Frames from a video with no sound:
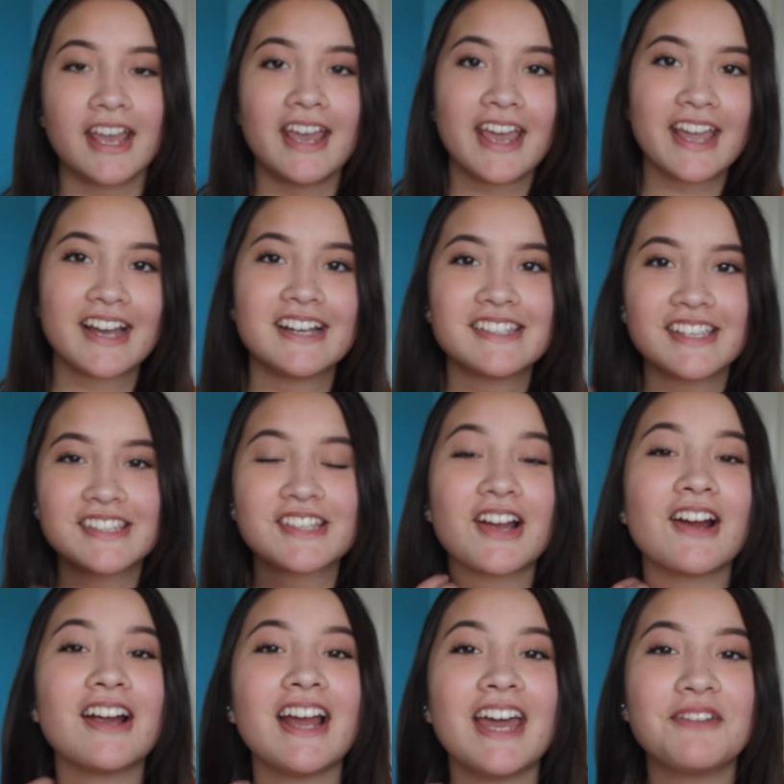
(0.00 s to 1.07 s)
Hey guys, it's
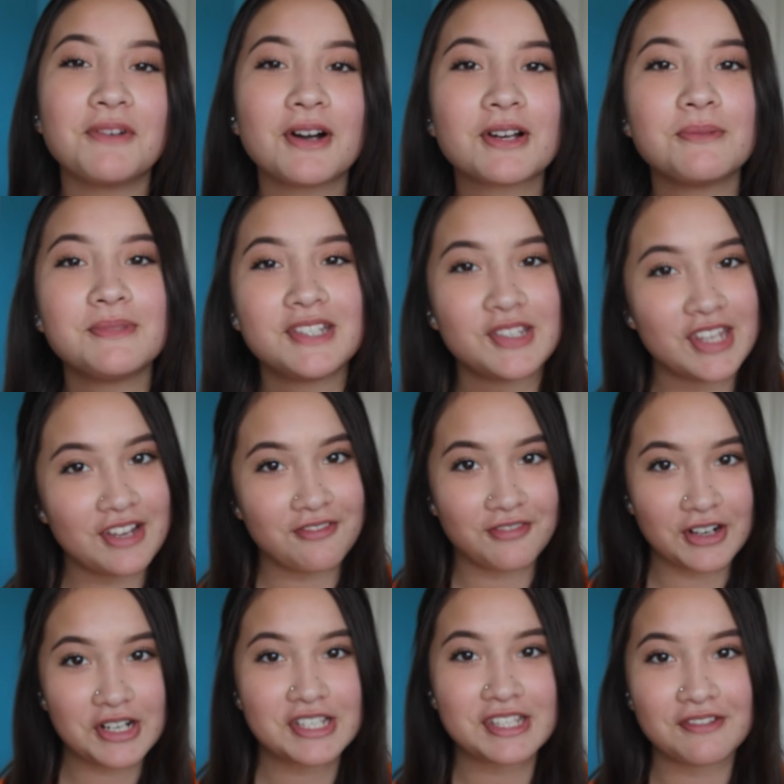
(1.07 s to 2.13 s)
Heart and welcome to the
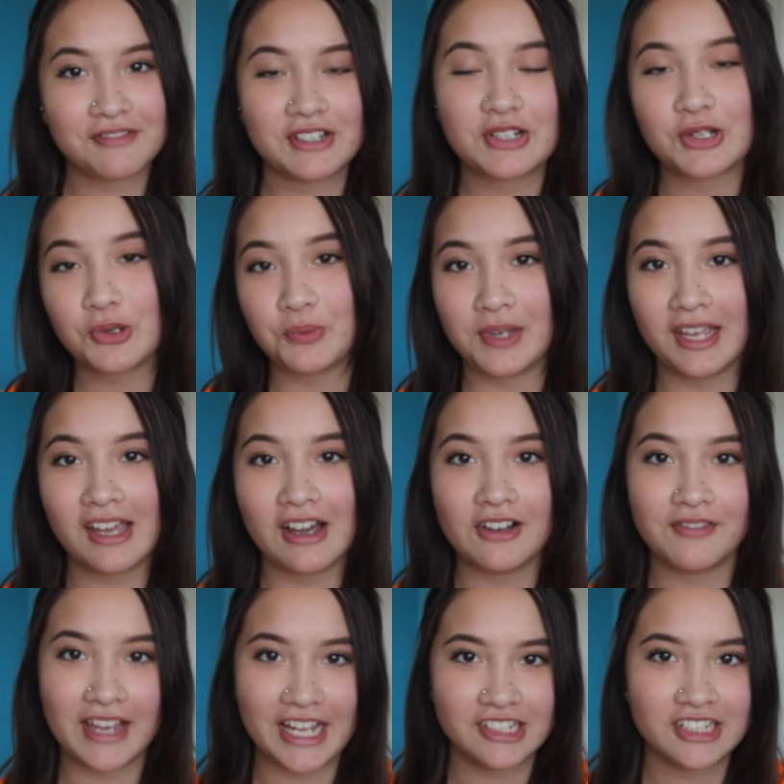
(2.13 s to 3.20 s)
first official week
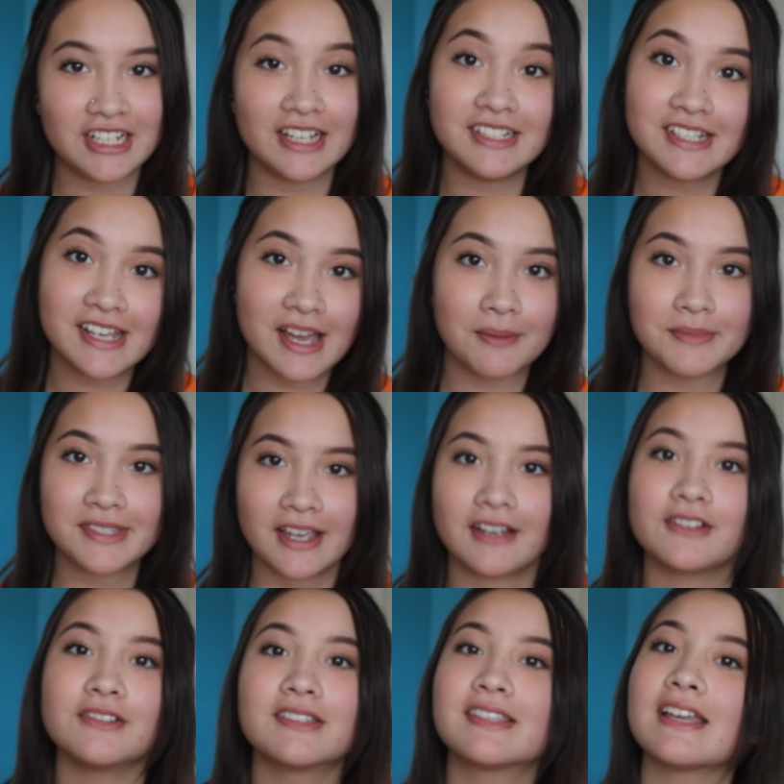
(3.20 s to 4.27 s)
of AGNDM
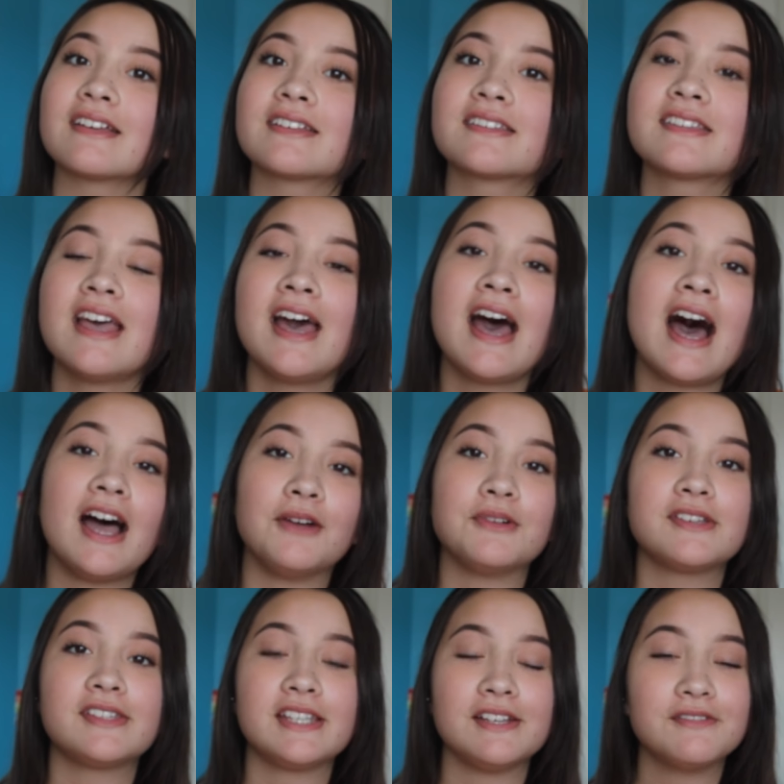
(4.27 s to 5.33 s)
Cycle 6. I
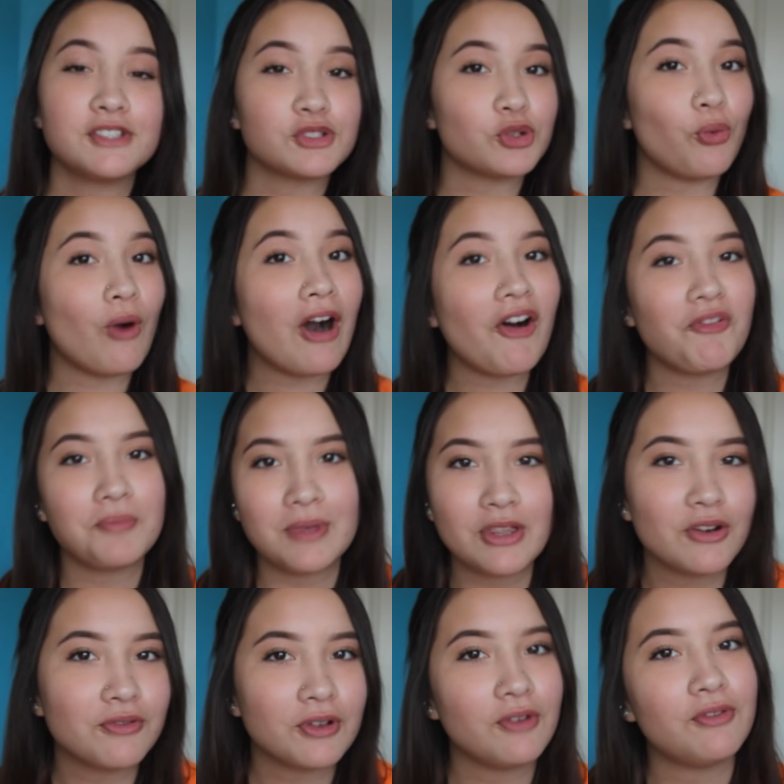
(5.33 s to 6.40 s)
received 12
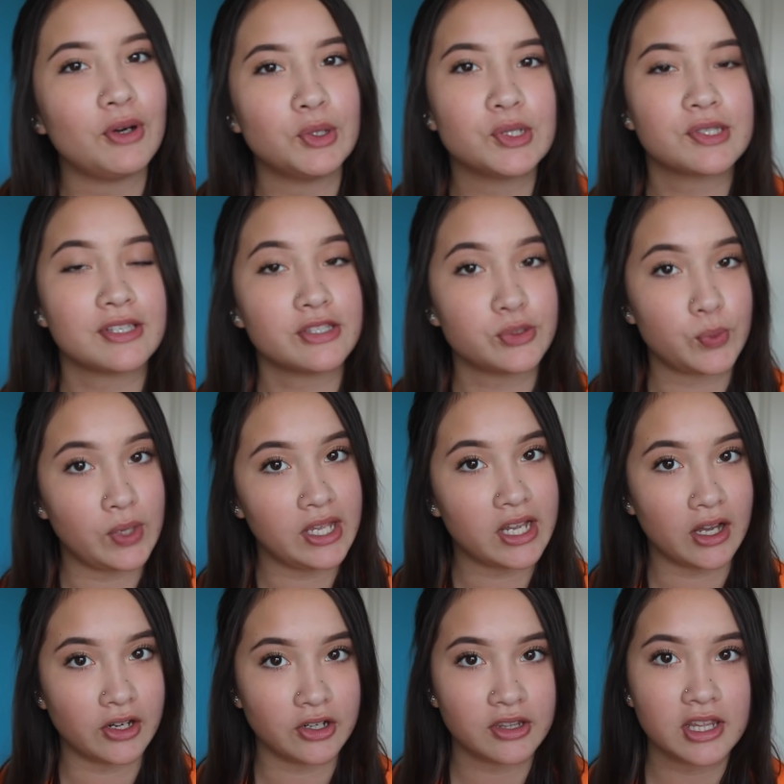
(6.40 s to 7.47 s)
beautiful photos this
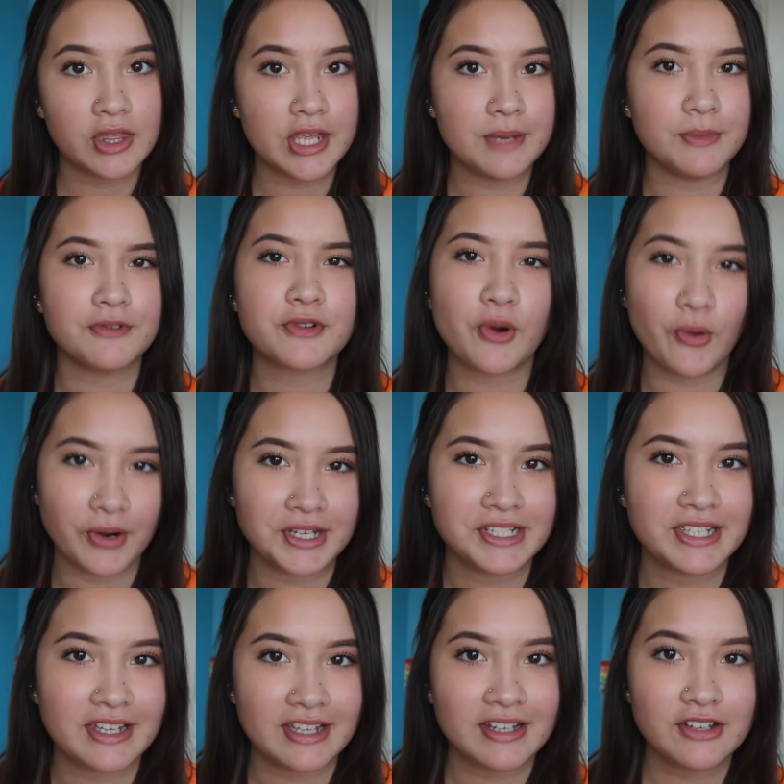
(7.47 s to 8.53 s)
week under the theme of
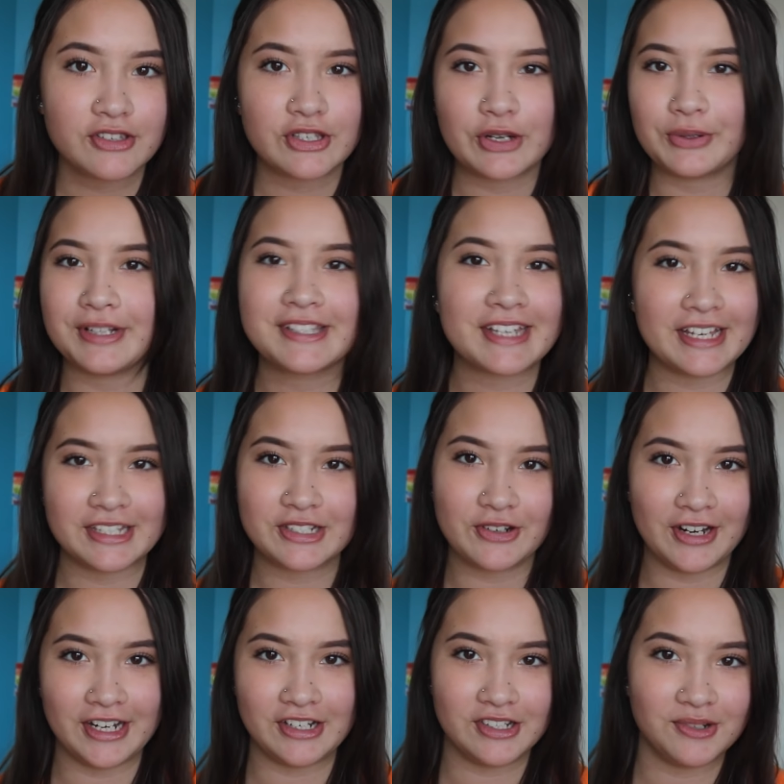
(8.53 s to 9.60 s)
quarantine, so let's get
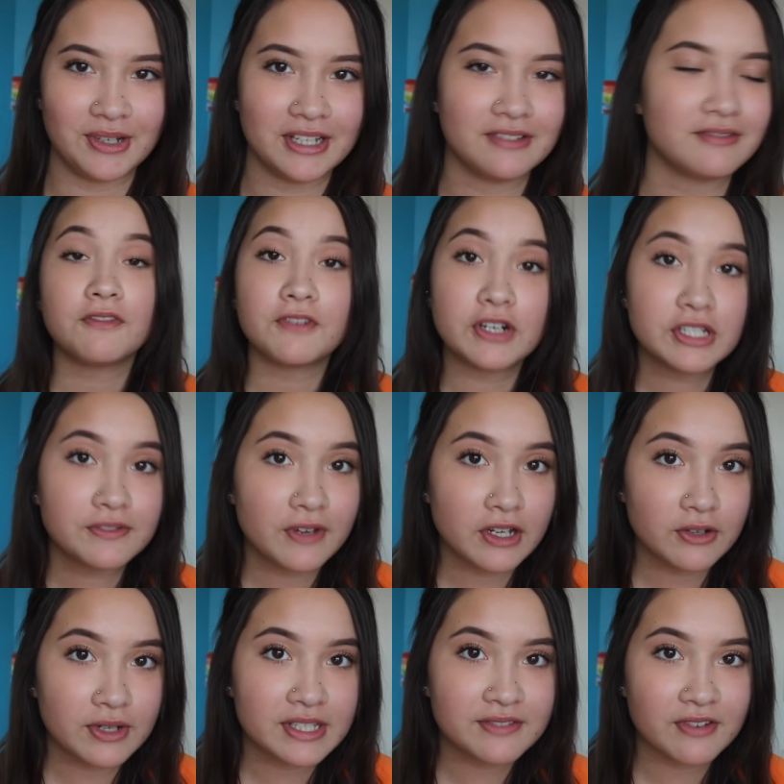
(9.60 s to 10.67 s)
straight into it. The first
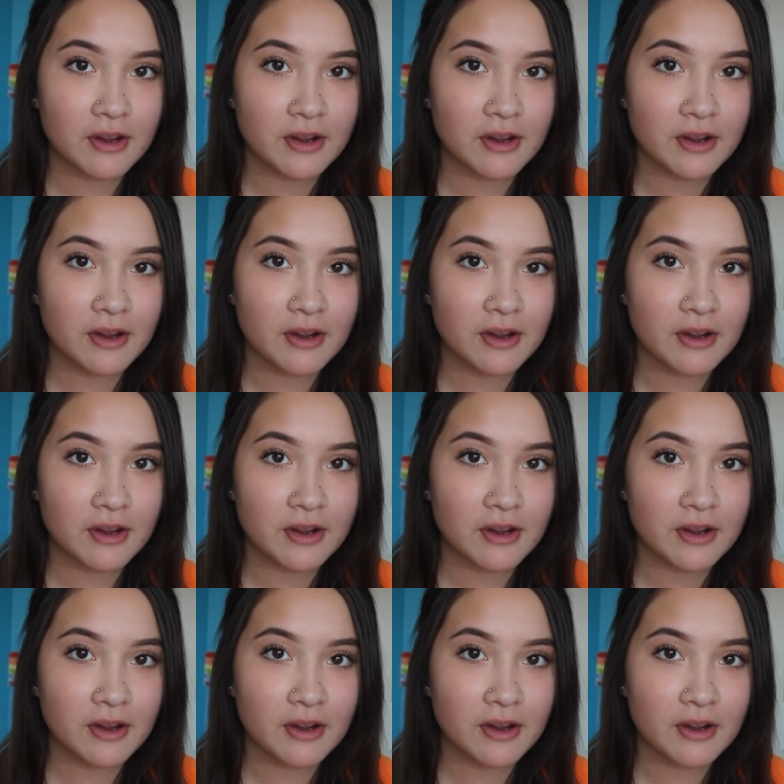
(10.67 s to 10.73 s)
photo is